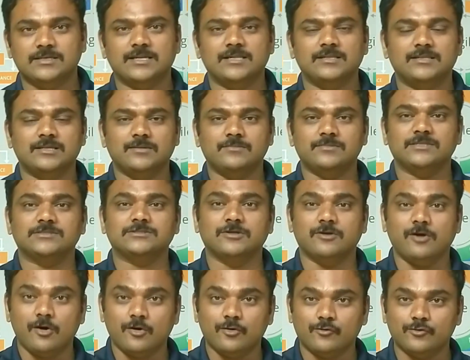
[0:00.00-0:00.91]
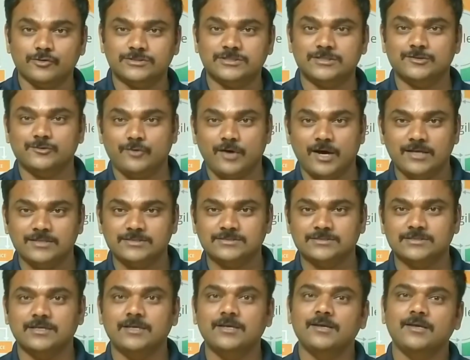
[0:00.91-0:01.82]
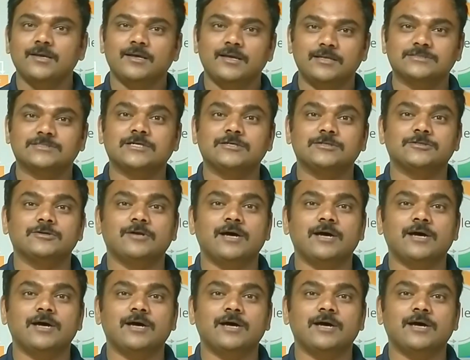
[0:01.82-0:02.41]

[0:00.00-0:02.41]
tell them that's a wrong question to ask. Instead